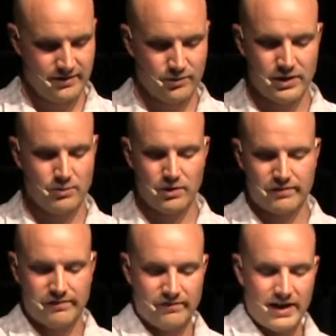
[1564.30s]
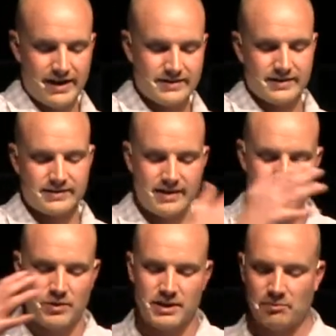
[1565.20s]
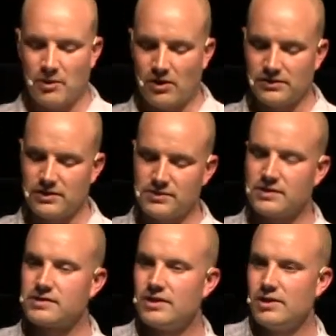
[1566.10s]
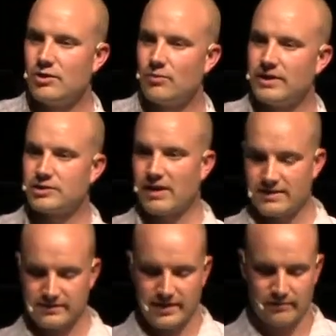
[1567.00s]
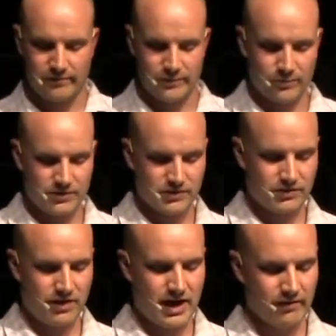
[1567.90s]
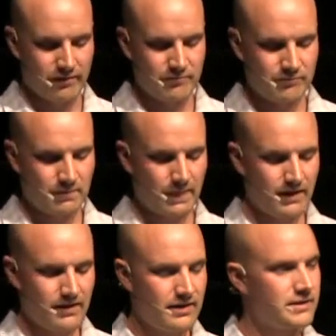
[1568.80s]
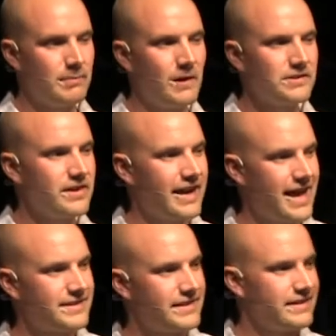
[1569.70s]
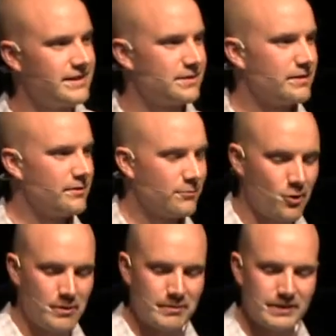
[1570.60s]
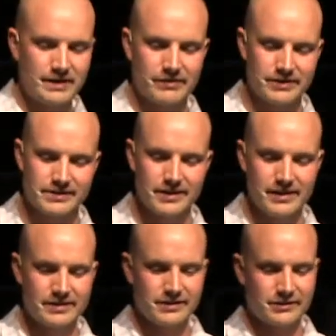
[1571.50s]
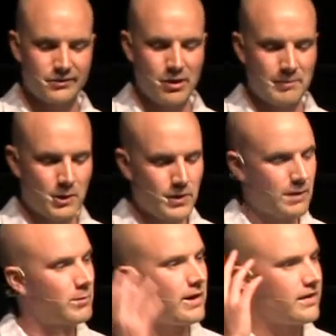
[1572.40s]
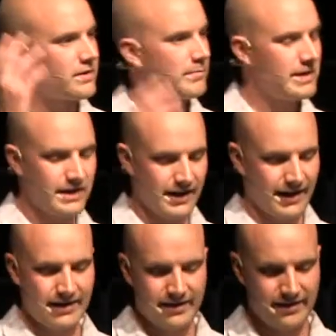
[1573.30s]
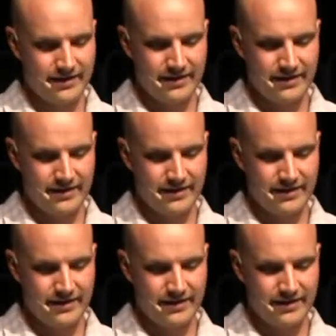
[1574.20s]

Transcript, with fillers: The Greek word for fight is the same one that Paul uses when translated for the word strive. See, Paul's not asking these Roman believers to throw up a quick prayer to the big guy.